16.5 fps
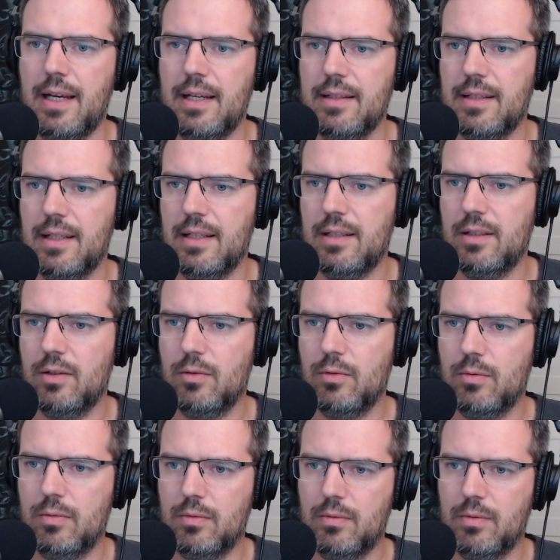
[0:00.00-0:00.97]
And then
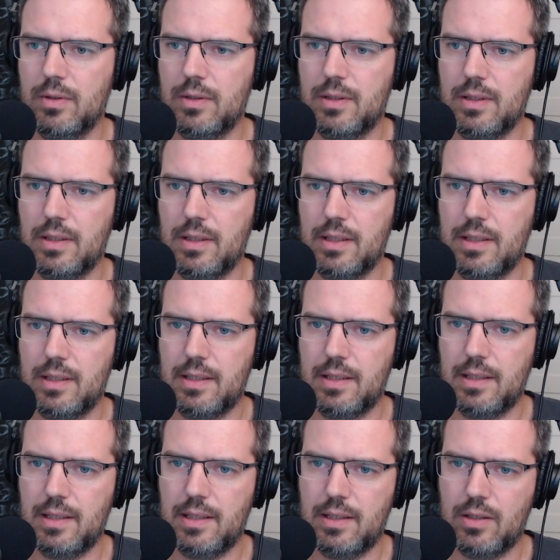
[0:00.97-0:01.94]
you would
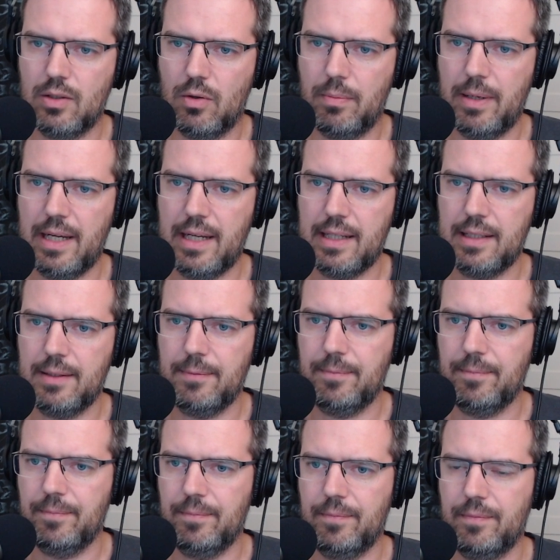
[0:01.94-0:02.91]
go back,
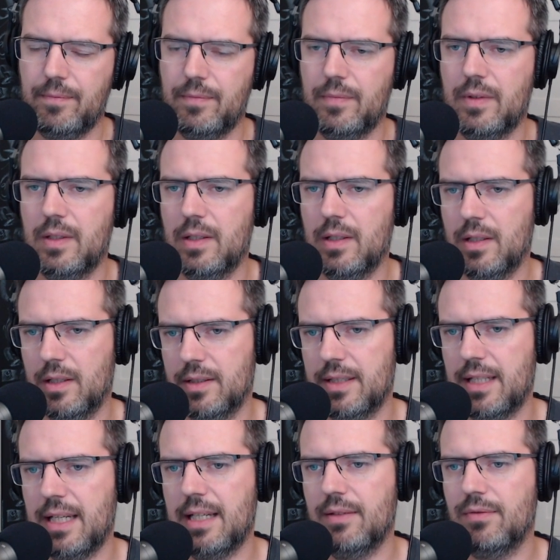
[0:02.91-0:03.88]

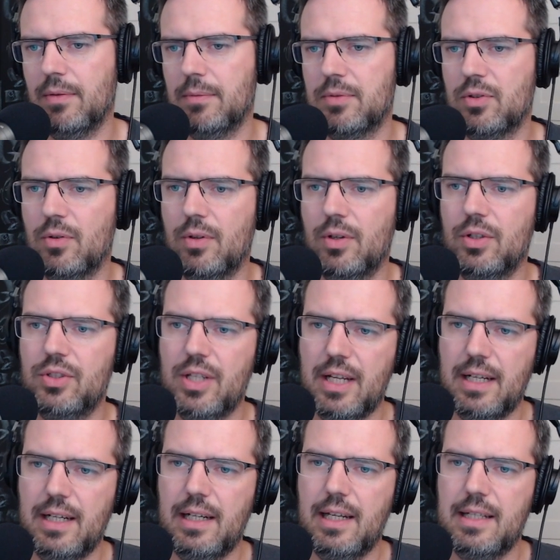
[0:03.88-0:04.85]
take it from storage,
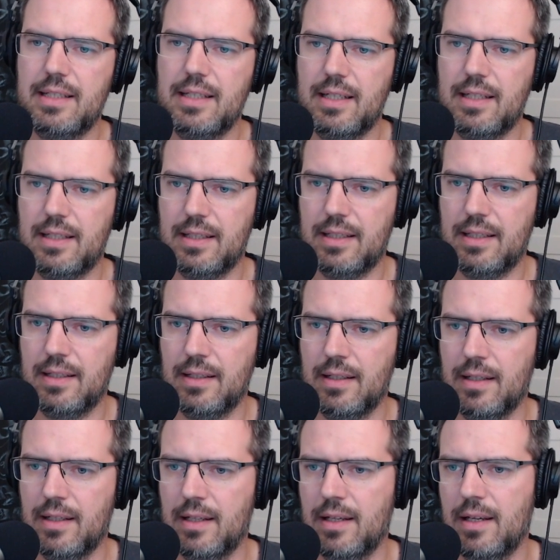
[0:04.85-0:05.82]
analyze it,
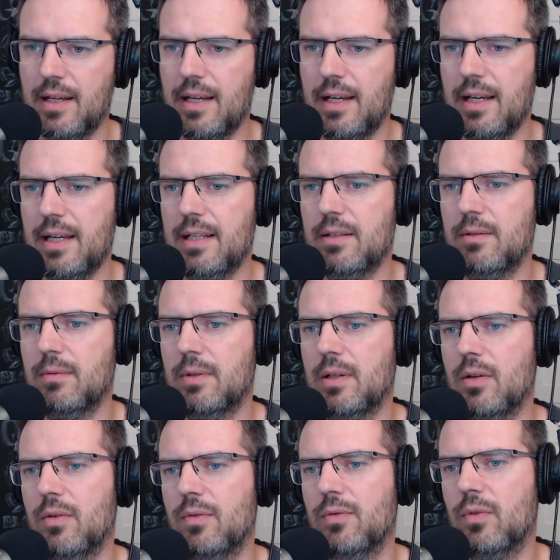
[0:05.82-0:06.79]
and
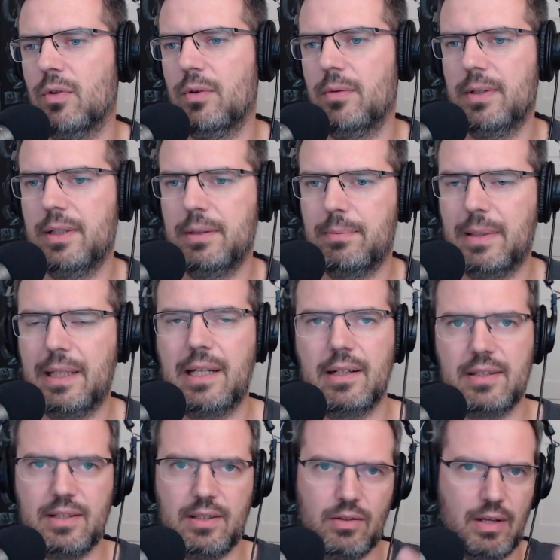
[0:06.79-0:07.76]
go forward
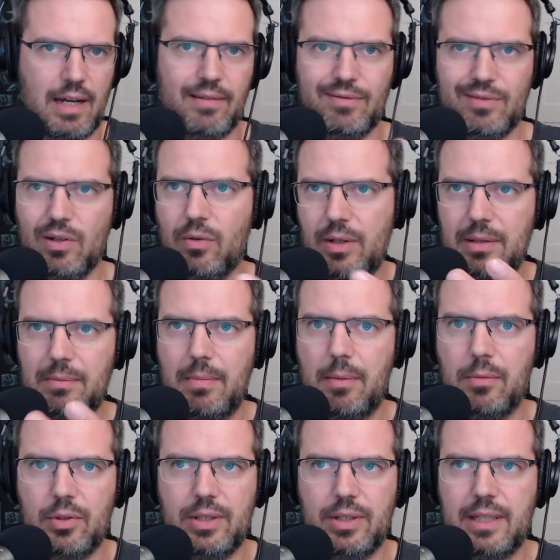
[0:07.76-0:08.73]
because you have no
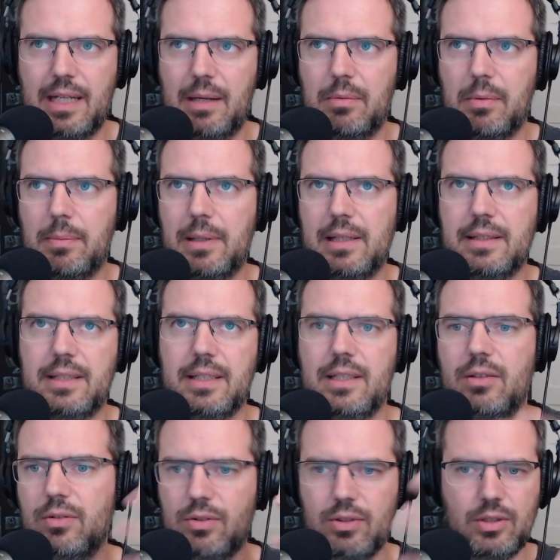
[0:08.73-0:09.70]
in-memory capability.
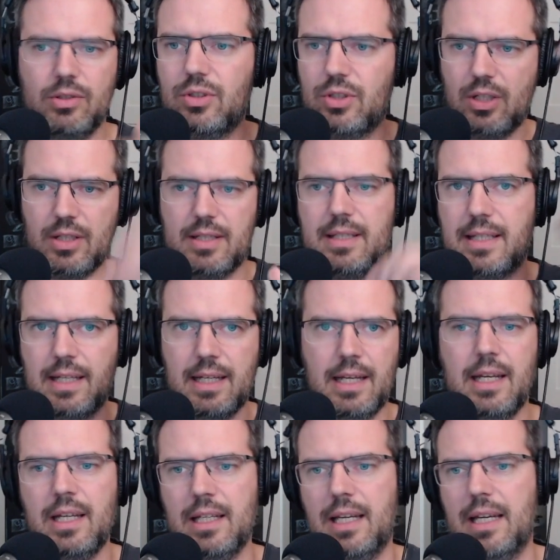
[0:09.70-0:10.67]
You you just